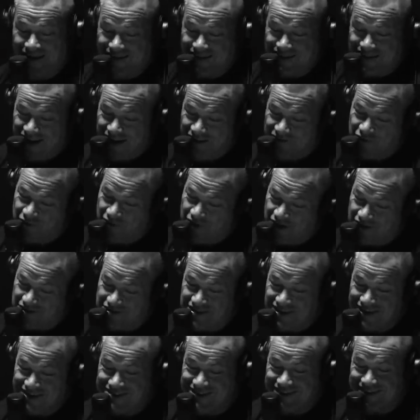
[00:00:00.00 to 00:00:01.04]
and to everyone else
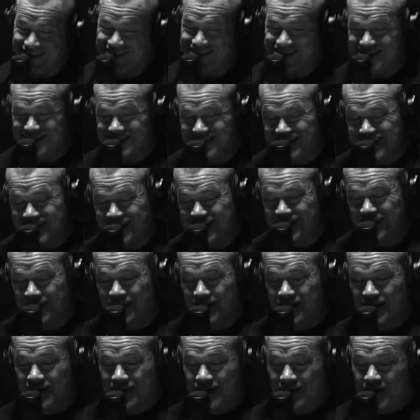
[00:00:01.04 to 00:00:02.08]
that's listening,
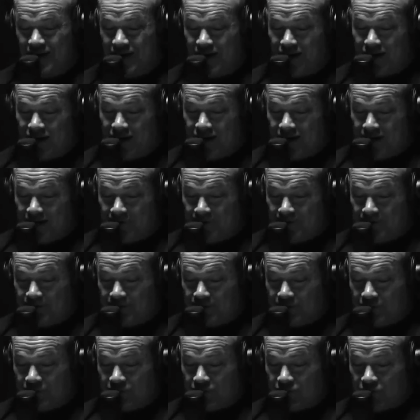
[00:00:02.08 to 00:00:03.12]

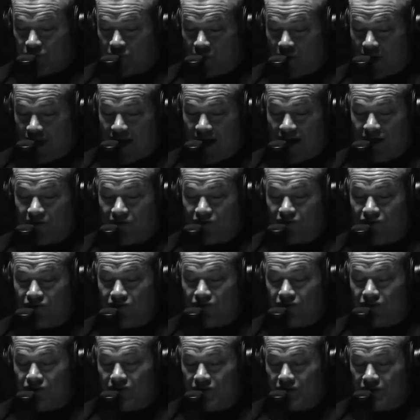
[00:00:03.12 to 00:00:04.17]
you
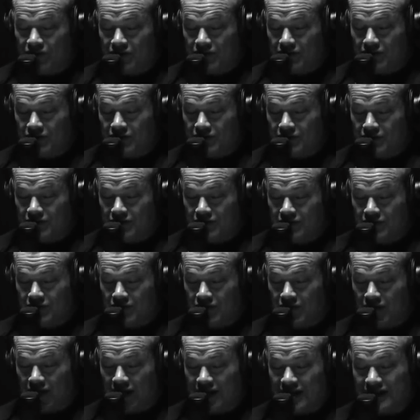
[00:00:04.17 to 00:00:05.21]
have
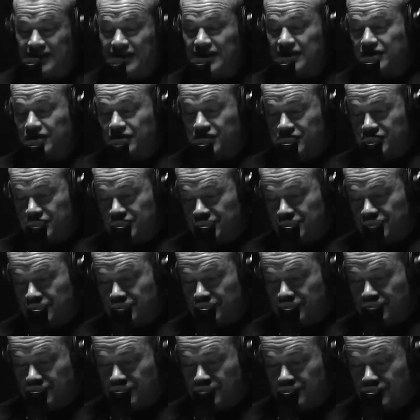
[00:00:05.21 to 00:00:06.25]
ideas,
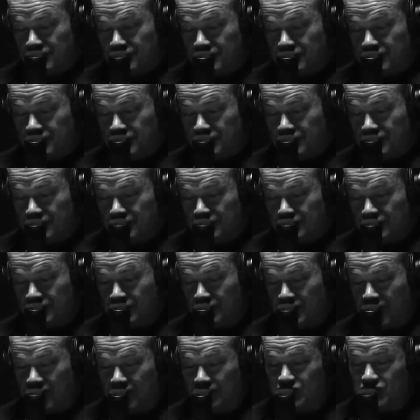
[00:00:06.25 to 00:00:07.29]

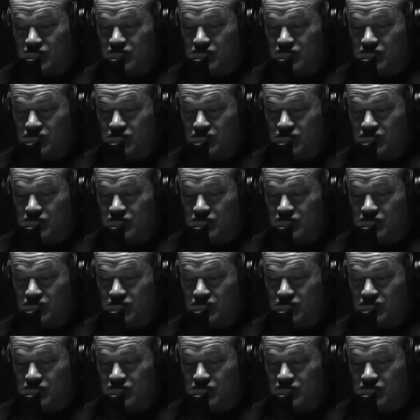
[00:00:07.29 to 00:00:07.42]
you have